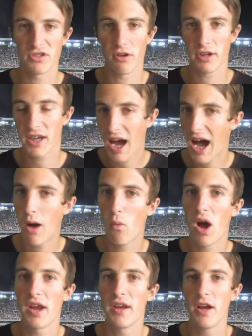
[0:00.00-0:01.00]
So can't
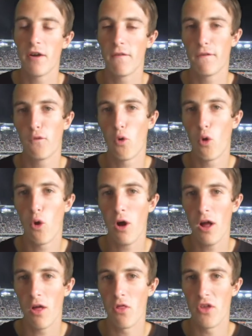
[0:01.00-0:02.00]
wait
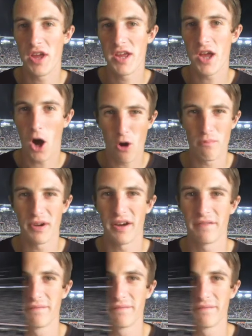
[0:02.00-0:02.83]
for the opener.